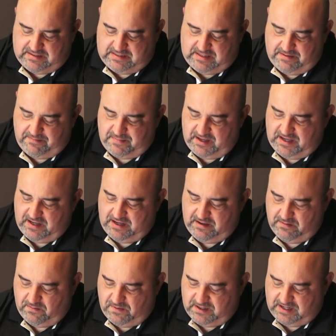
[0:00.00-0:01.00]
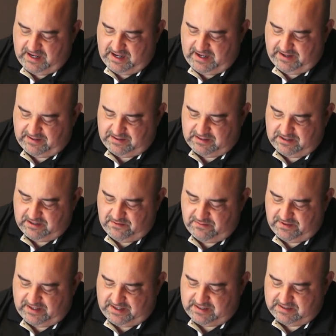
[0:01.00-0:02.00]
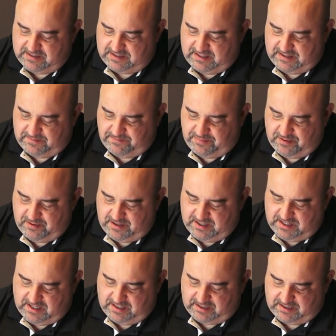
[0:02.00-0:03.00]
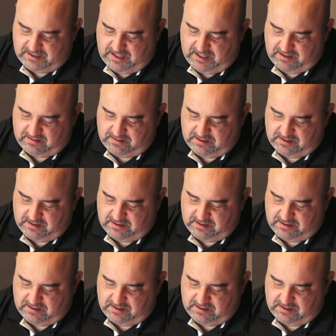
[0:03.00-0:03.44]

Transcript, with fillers: to me, when I do this and I put it on a color,